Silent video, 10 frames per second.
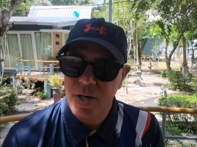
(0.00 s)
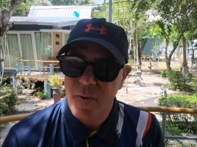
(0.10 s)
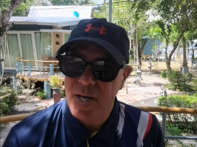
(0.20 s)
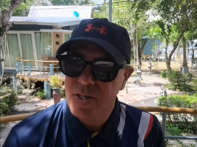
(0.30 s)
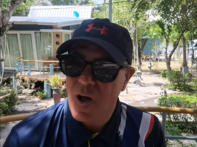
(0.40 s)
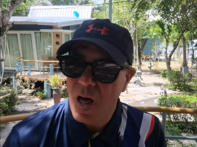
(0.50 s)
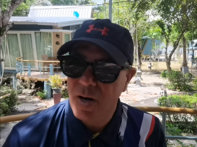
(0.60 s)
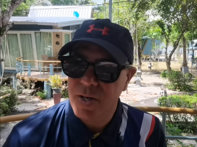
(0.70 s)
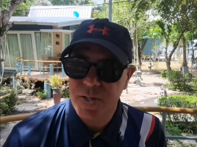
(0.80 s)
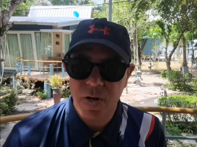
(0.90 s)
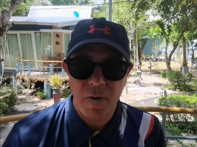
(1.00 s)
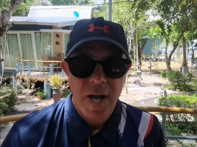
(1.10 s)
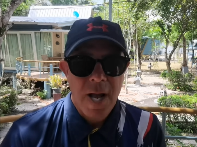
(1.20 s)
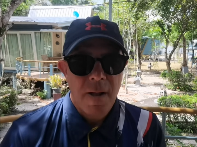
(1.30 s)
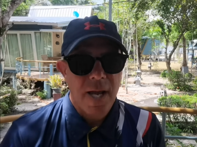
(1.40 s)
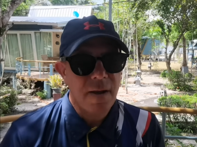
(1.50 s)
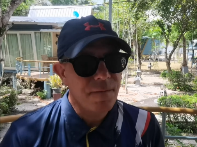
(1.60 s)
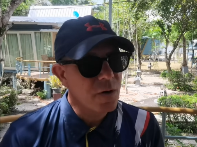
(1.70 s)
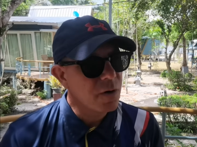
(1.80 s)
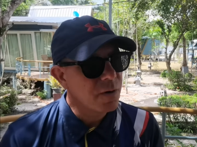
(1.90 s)
US dollars. So
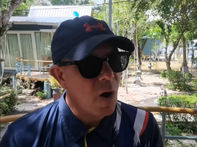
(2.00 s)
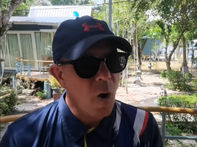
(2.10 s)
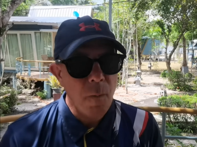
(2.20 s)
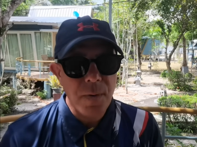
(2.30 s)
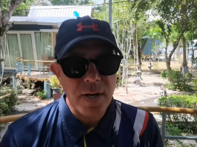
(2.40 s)
if you're hoping